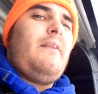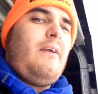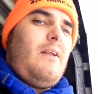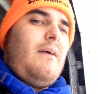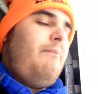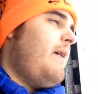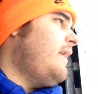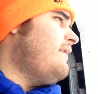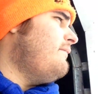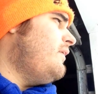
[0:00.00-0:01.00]
are they going to come pick
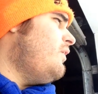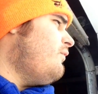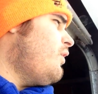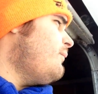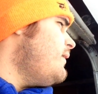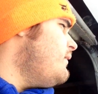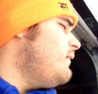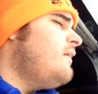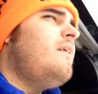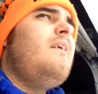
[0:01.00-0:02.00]
it up and do it for me?
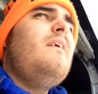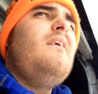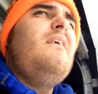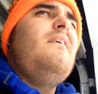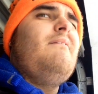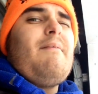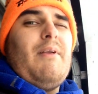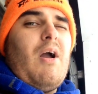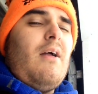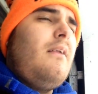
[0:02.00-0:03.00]
Probably
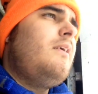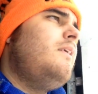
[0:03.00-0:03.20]
not.